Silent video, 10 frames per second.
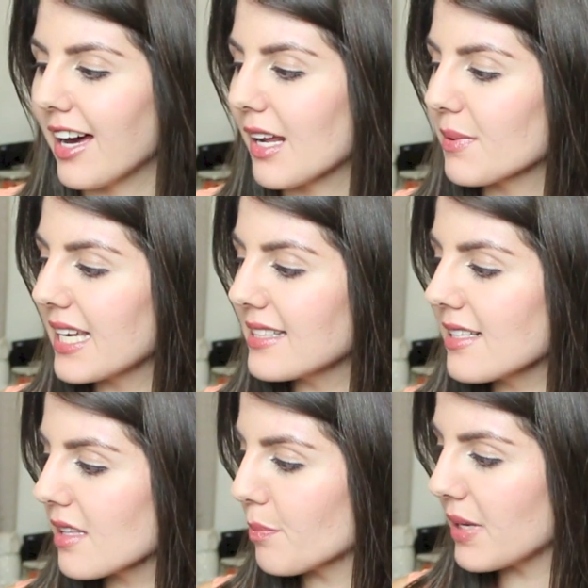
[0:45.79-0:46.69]
and I'm guessing
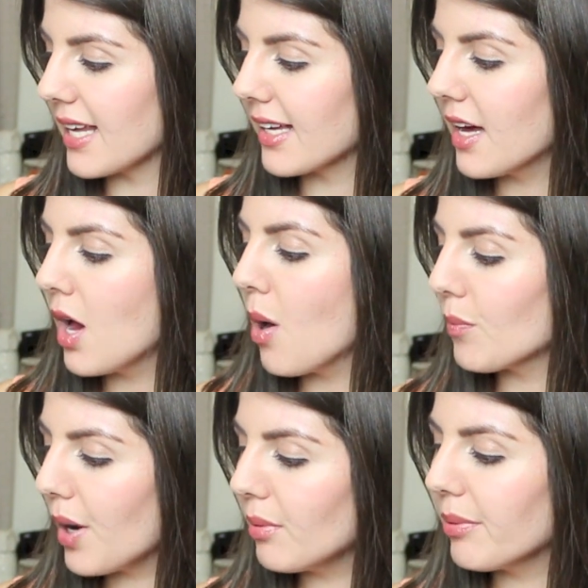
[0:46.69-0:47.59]
that the pink
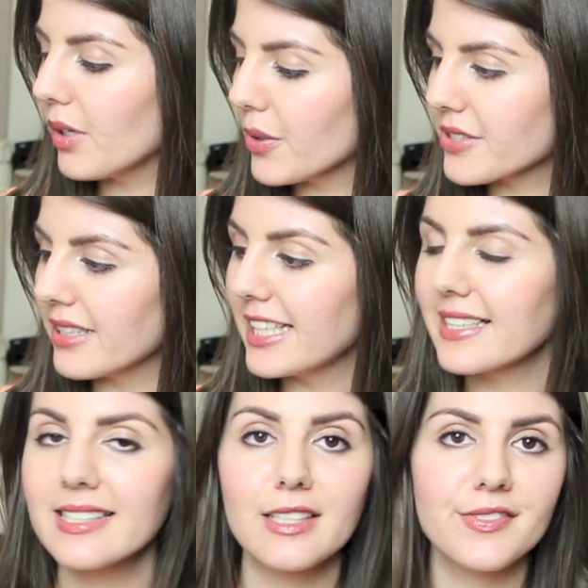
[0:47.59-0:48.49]
probably also
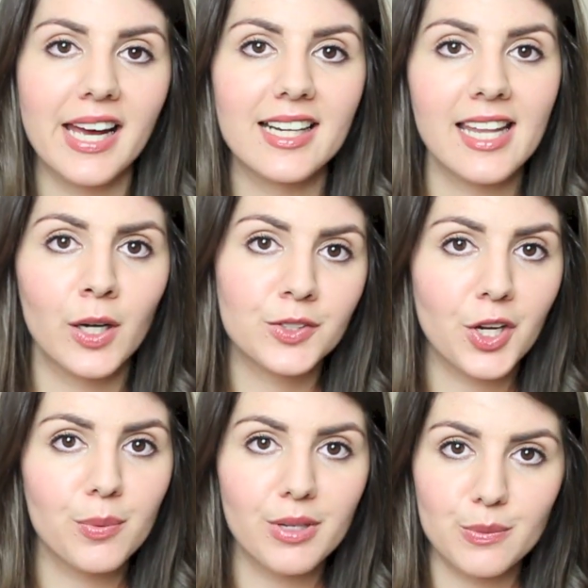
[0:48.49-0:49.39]
links to the fact that
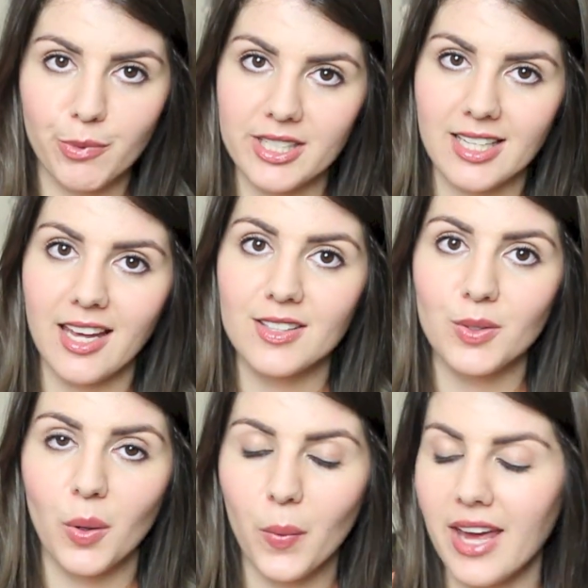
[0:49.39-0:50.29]
October is Breast
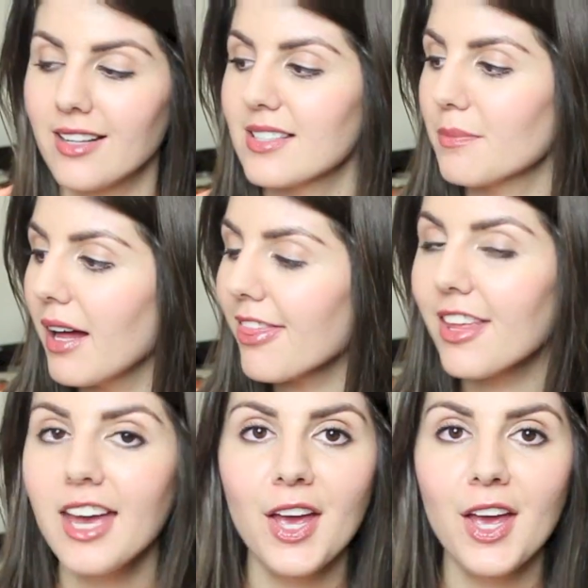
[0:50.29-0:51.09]
Cancer Awareness Month.